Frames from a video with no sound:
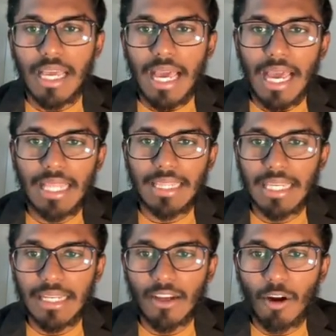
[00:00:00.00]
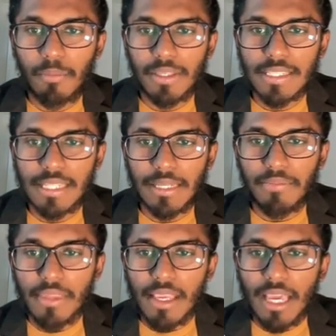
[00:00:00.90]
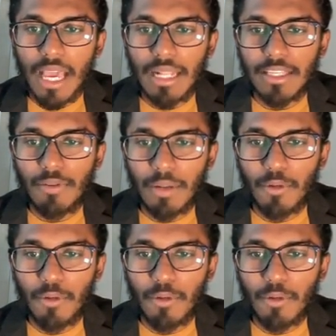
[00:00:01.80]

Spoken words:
And then obviously I'll give one